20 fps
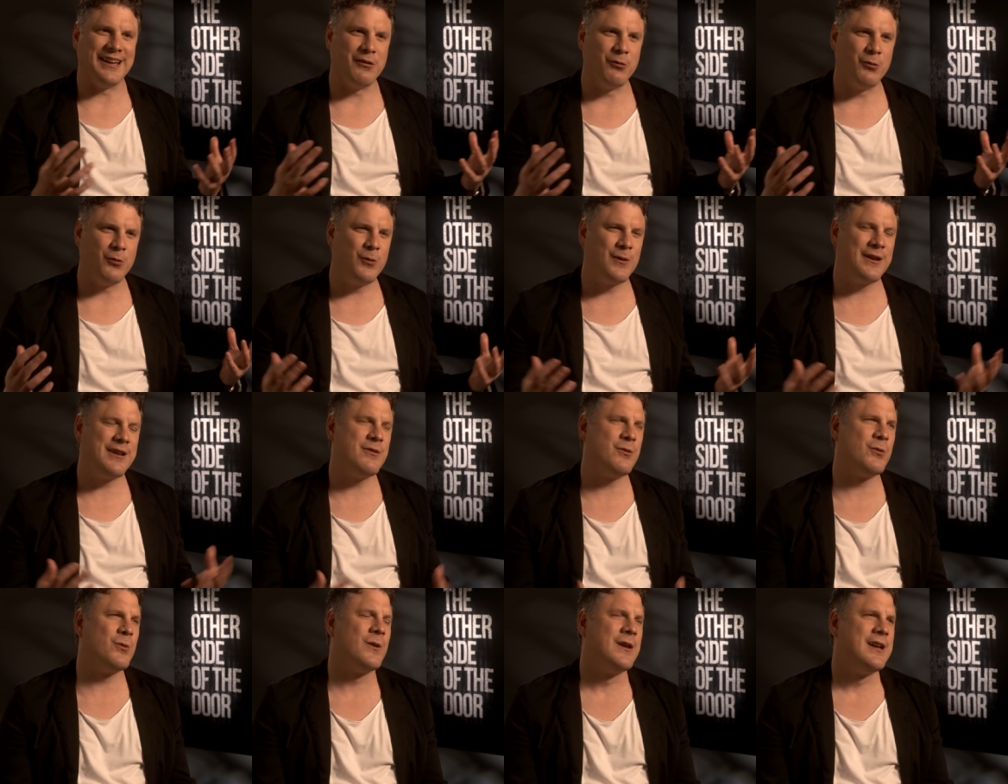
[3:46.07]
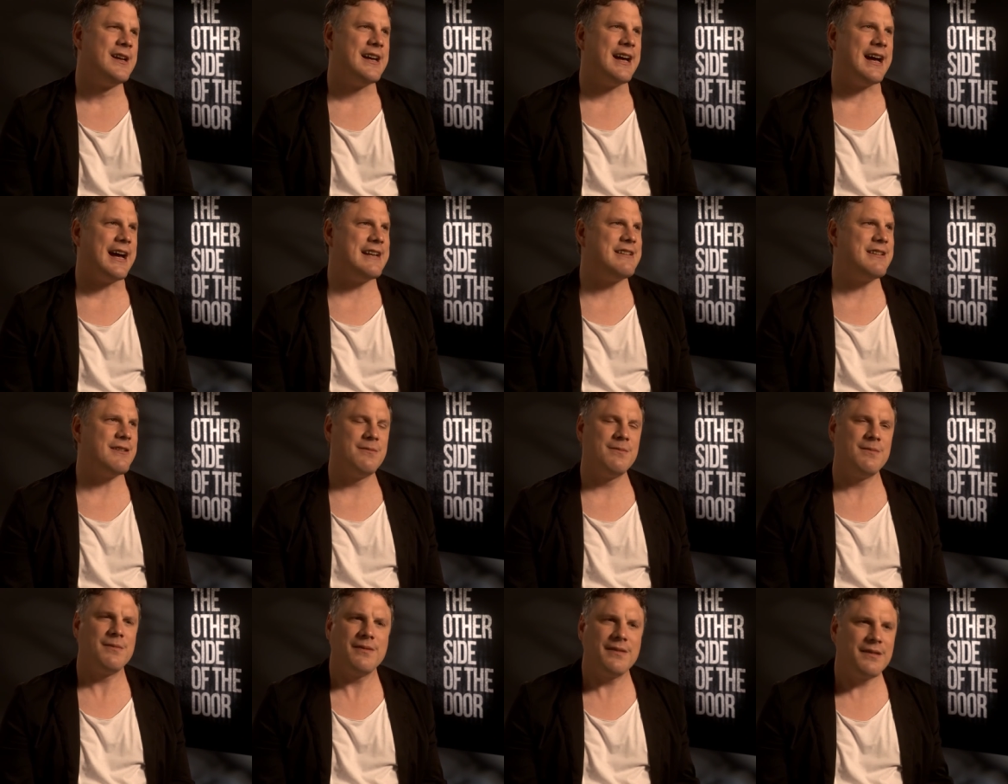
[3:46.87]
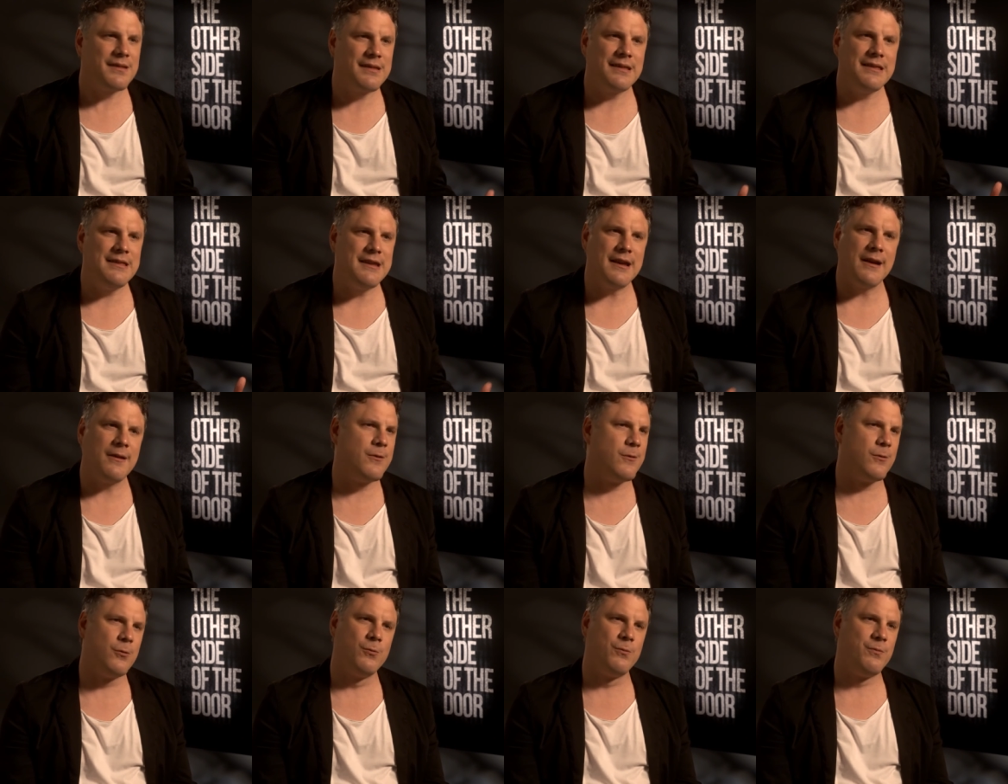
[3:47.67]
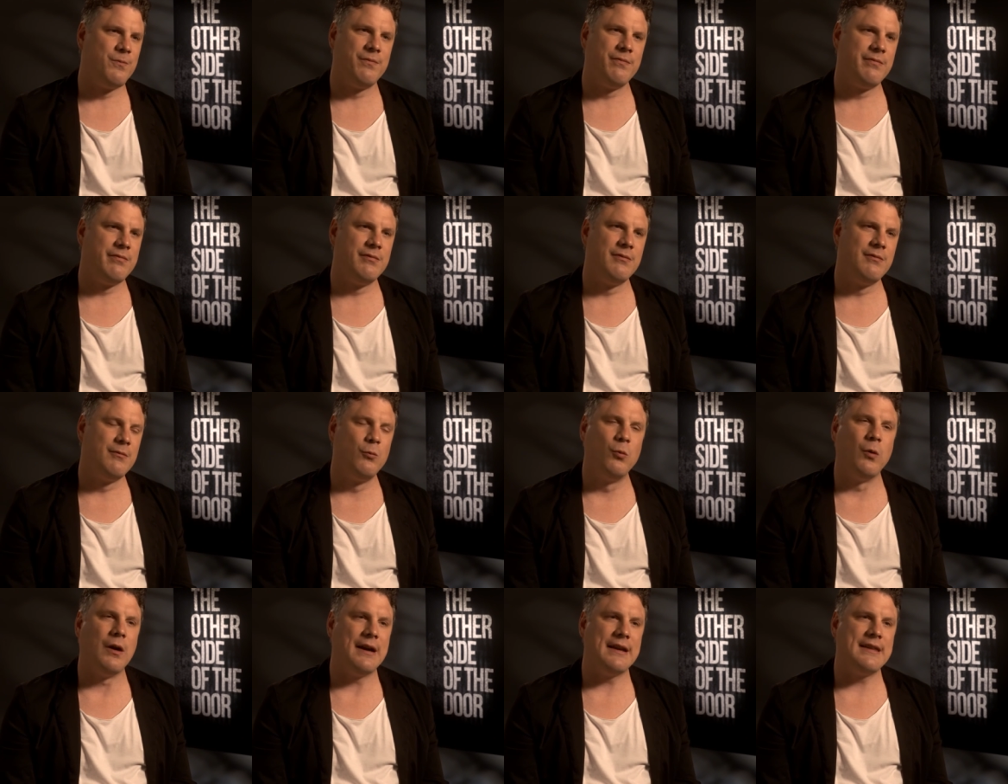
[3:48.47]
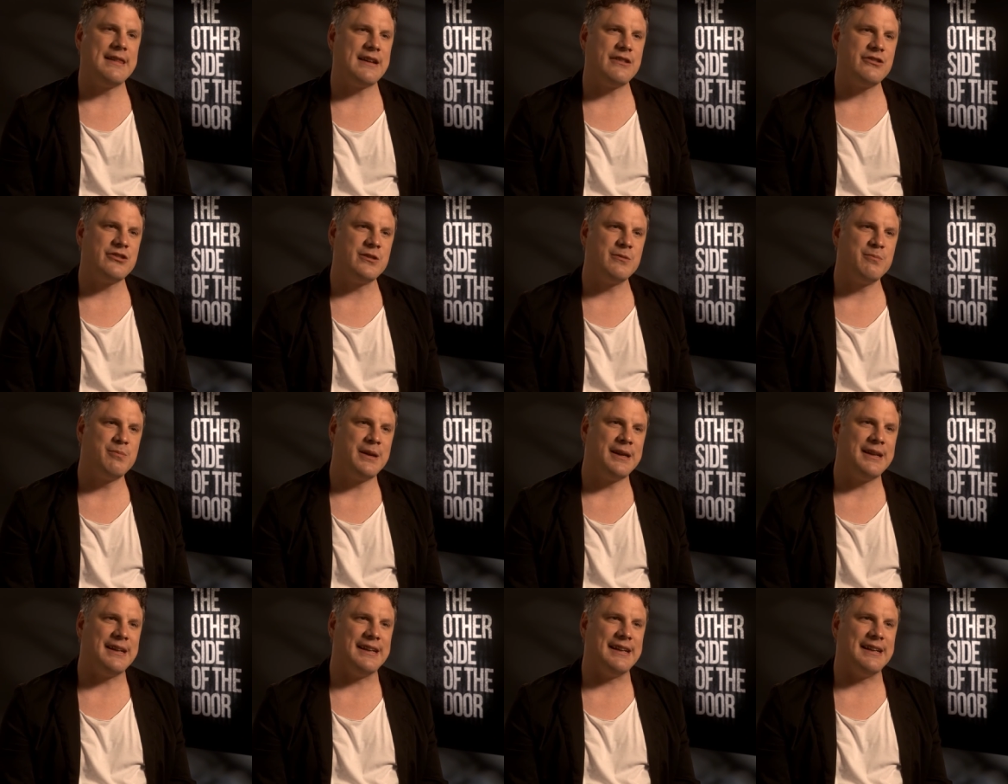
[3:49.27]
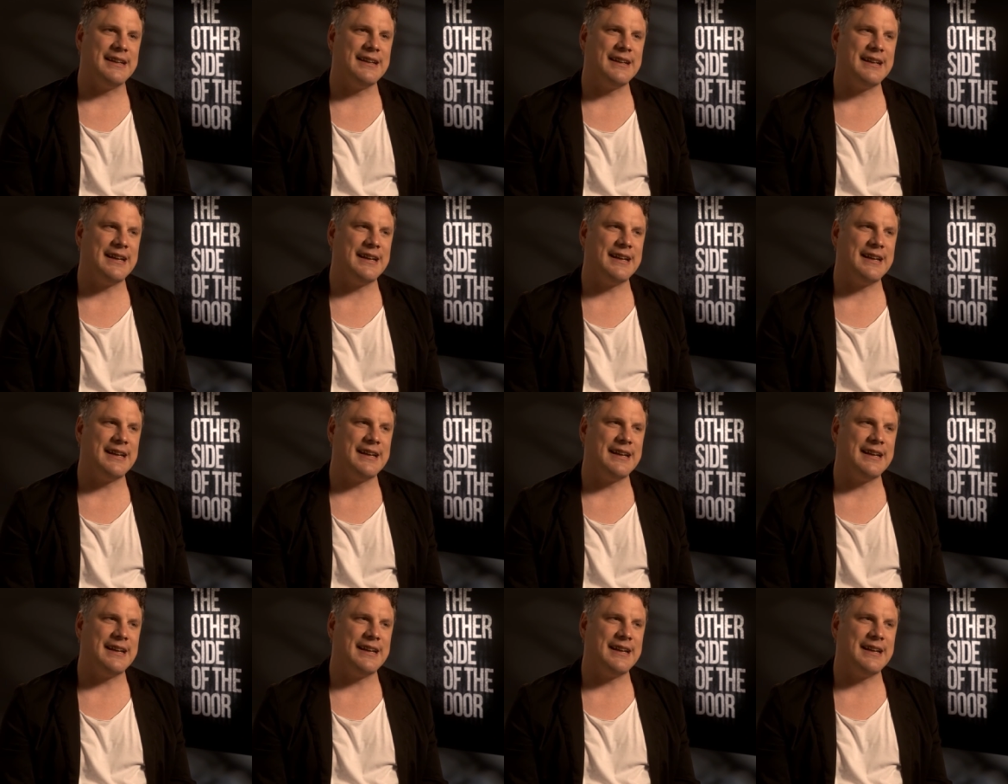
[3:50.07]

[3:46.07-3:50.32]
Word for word: Mm. All in all, I don't know why that should be.